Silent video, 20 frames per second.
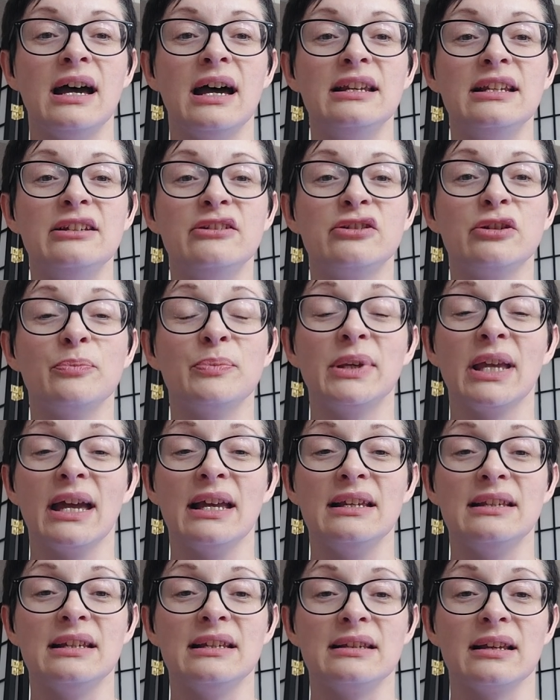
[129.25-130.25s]
And in some
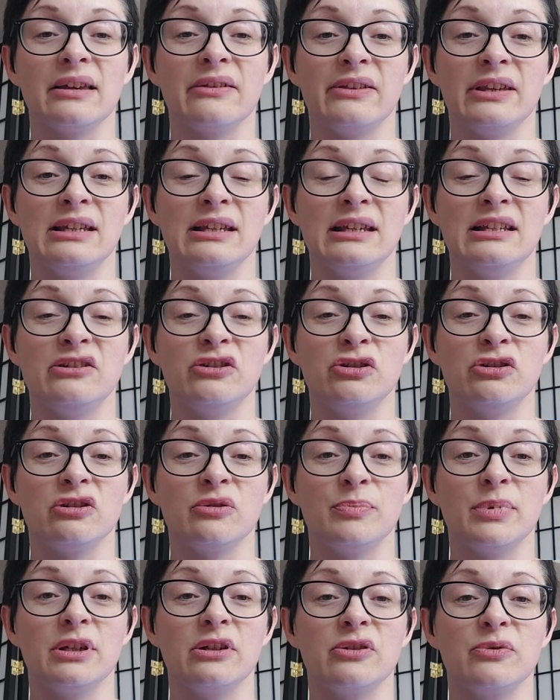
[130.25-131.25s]
cases, I think it's
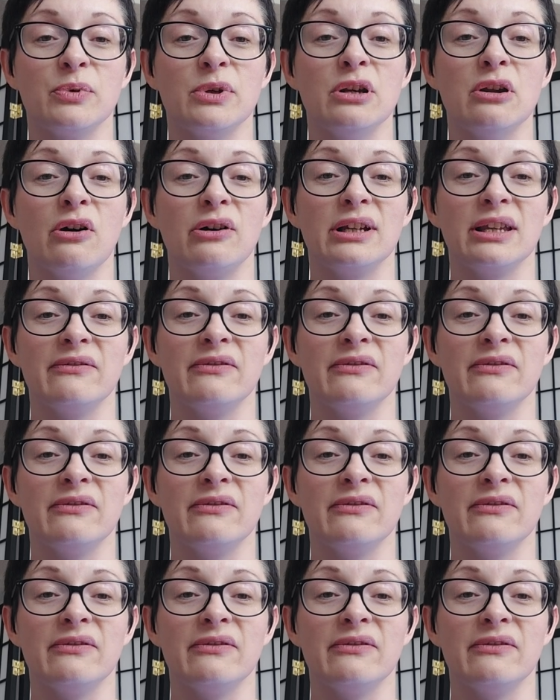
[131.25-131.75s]
just because we're not